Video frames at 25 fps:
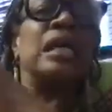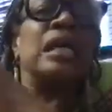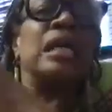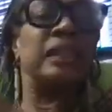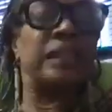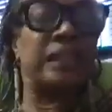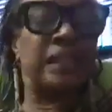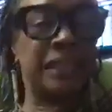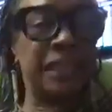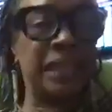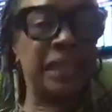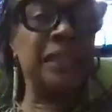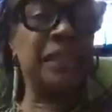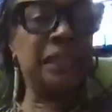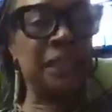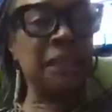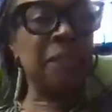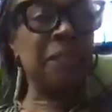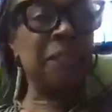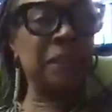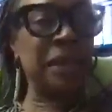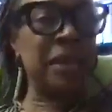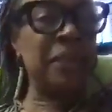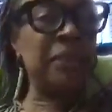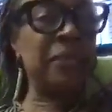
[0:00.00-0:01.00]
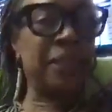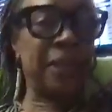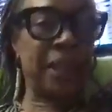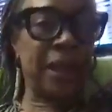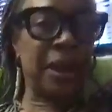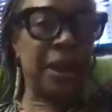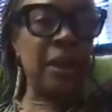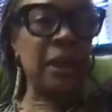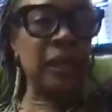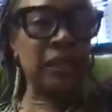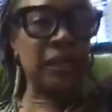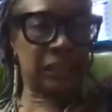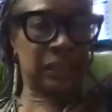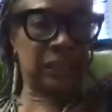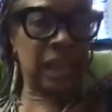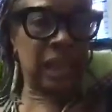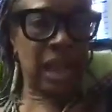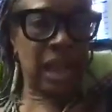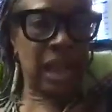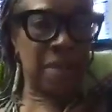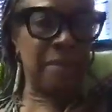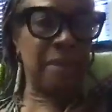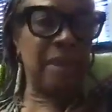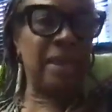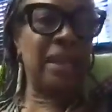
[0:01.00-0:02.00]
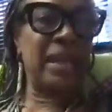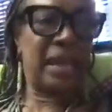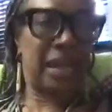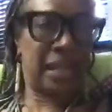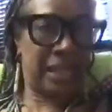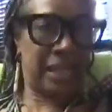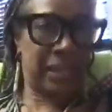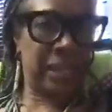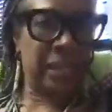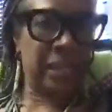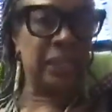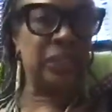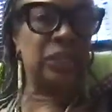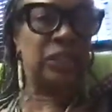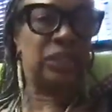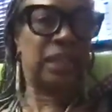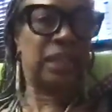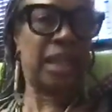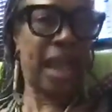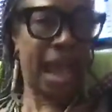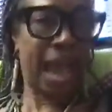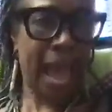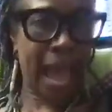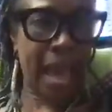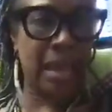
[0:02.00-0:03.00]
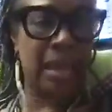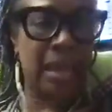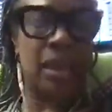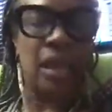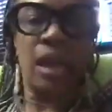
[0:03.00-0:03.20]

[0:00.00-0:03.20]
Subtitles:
sending me their assignment in the chat.